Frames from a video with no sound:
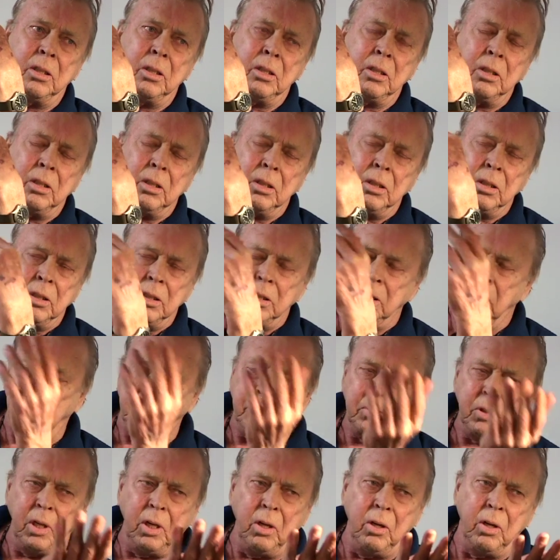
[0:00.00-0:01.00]
Point.
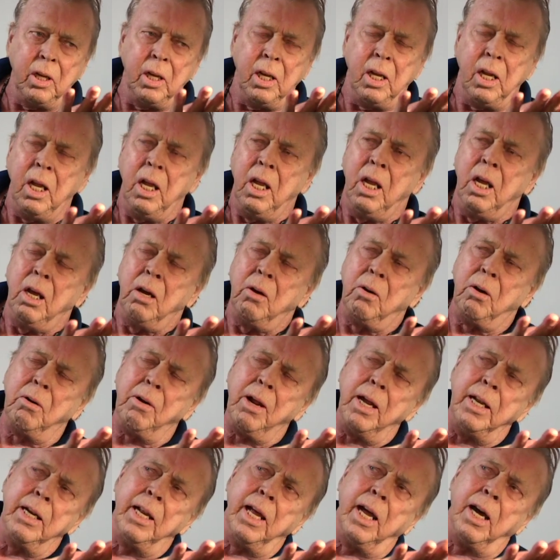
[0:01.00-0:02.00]
Absolutely. Well,
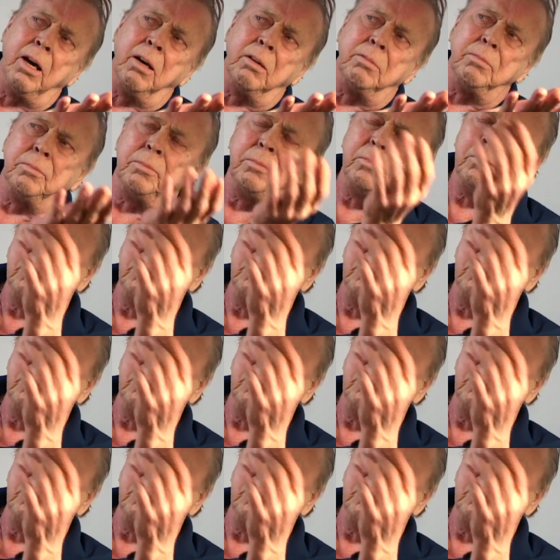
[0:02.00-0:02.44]
right now